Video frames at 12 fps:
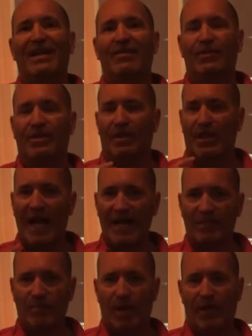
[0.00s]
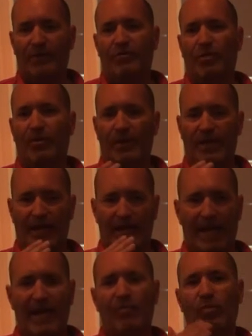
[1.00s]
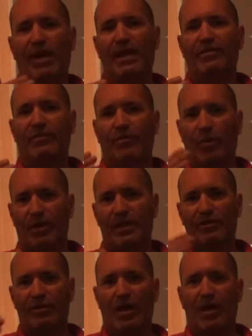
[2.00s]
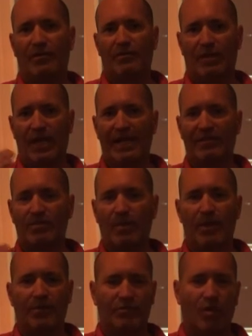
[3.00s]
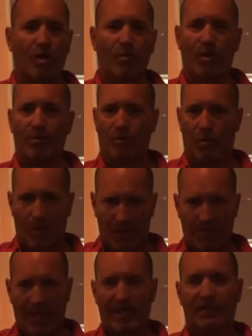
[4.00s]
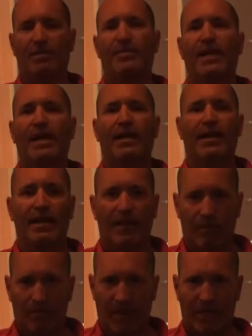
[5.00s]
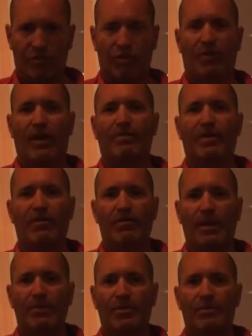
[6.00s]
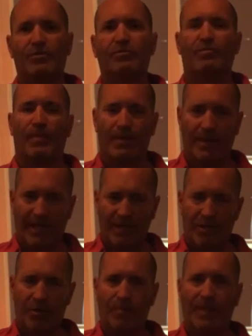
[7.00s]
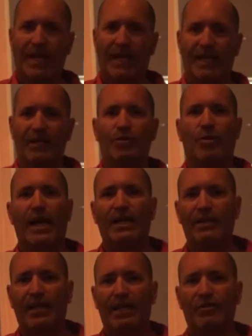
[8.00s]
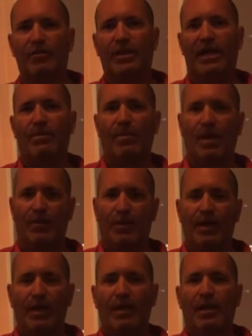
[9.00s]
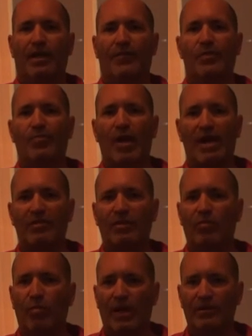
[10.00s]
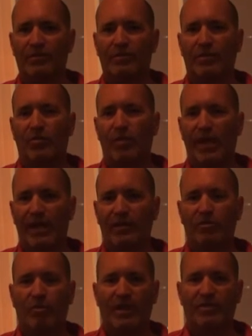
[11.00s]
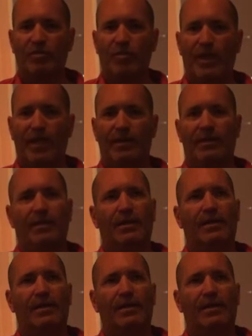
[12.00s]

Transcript: with the last month, so we got 8 weeks of learning songs. The last month, it's all about going back to the beginning and make sure everybody remembers, maybe getting your beginnings, your endings, you got a month. If you're practicing once a week, twice a week,